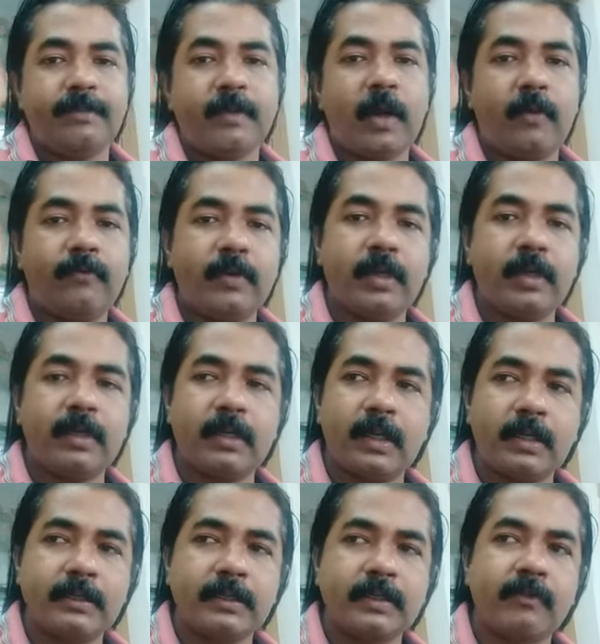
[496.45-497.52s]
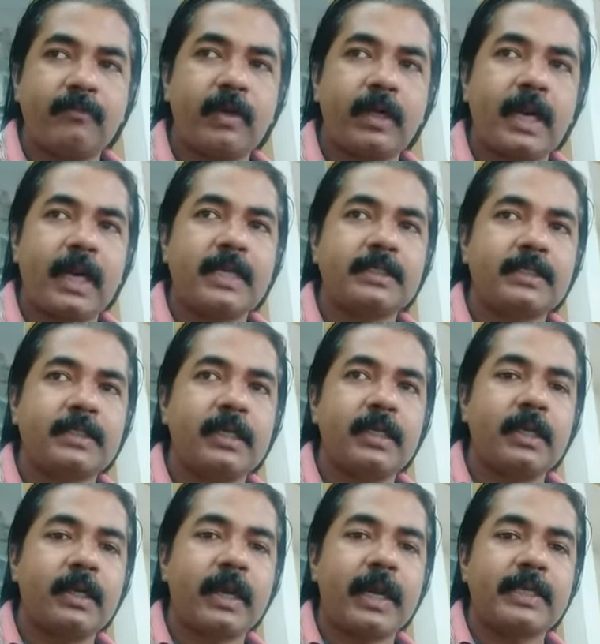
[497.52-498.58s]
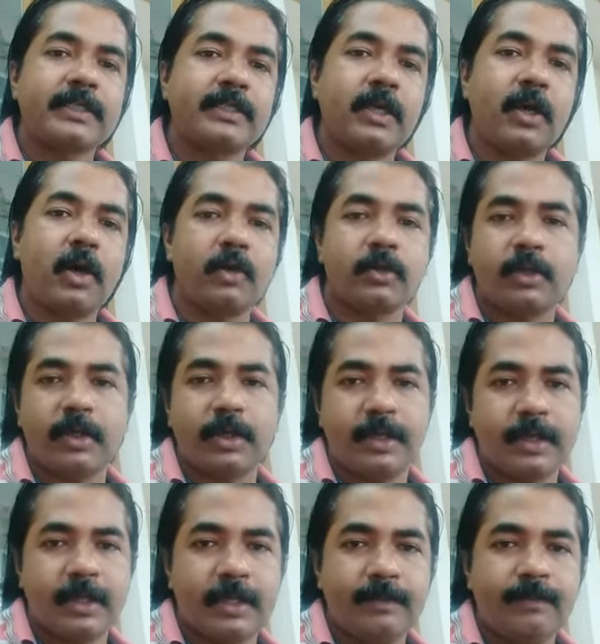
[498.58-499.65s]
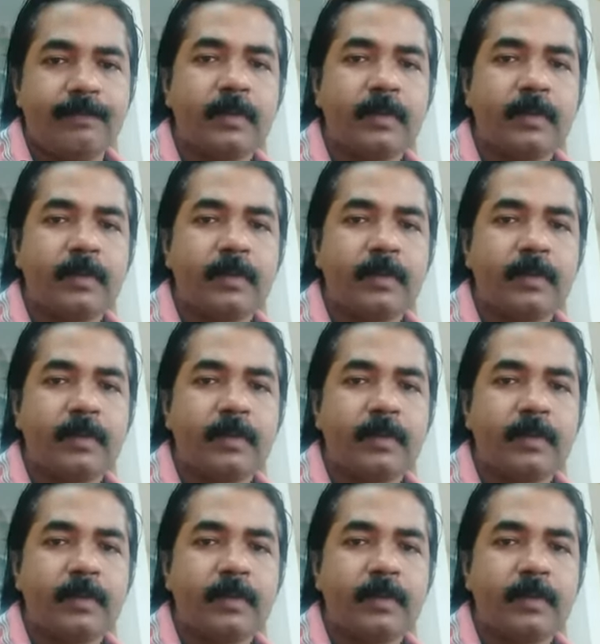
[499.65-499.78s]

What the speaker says: after someone gets the authority.